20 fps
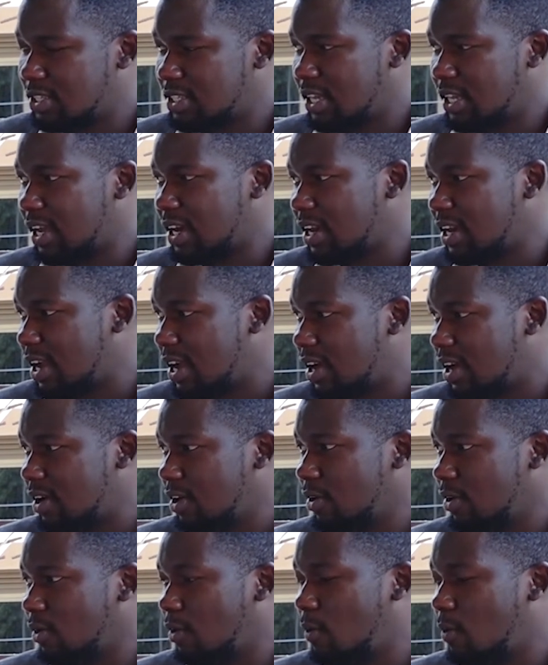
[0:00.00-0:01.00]
in this
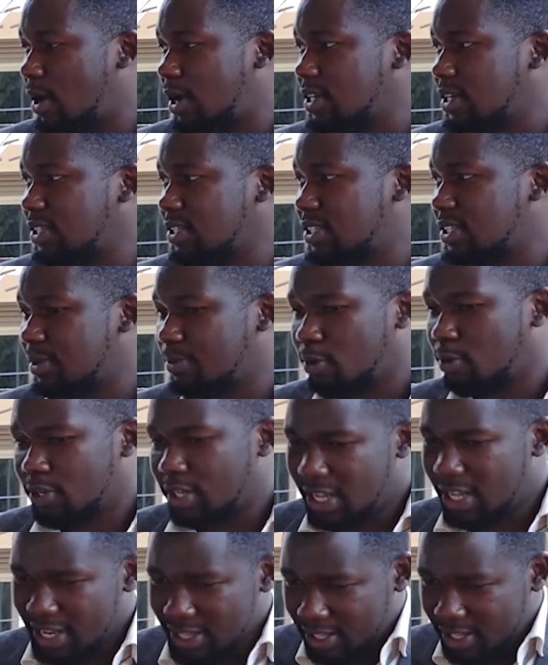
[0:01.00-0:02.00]
area who are
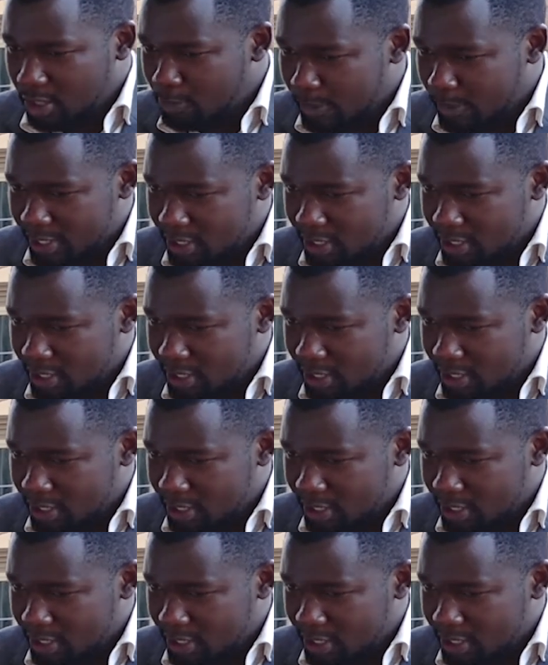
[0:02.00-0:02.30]
disabled.